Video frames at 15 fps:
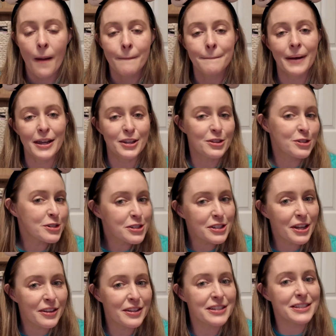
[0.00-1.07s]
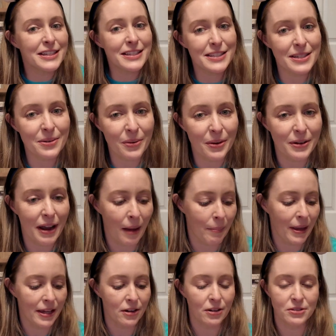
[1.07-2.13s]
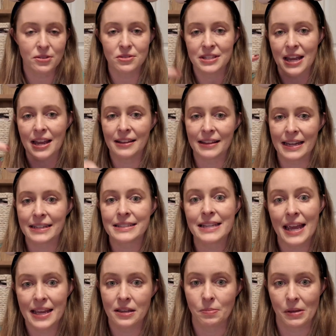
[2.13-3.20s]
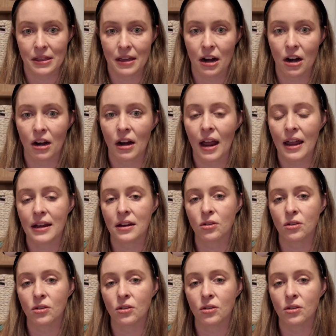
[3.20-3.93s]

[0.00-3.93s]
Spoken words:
but usually on the Disney World app I can also say like take me there and